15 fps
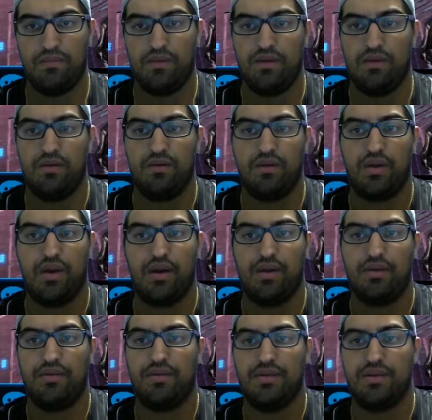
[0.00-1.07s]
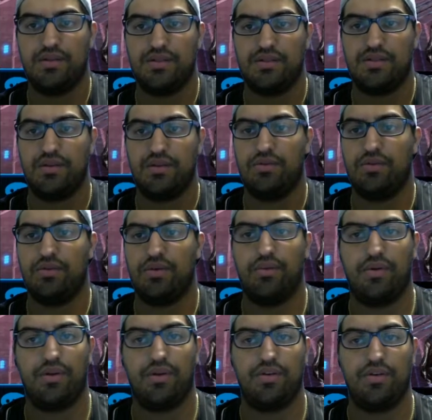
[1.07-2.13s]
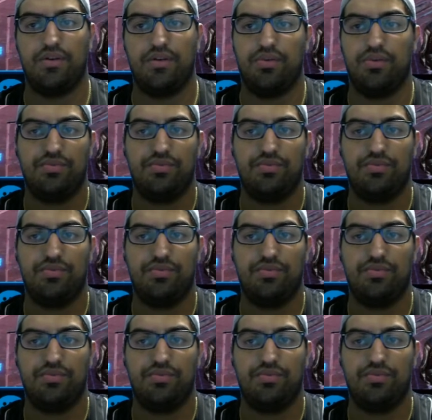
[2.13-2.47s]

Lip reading: Okay, let's see. What do I want to do?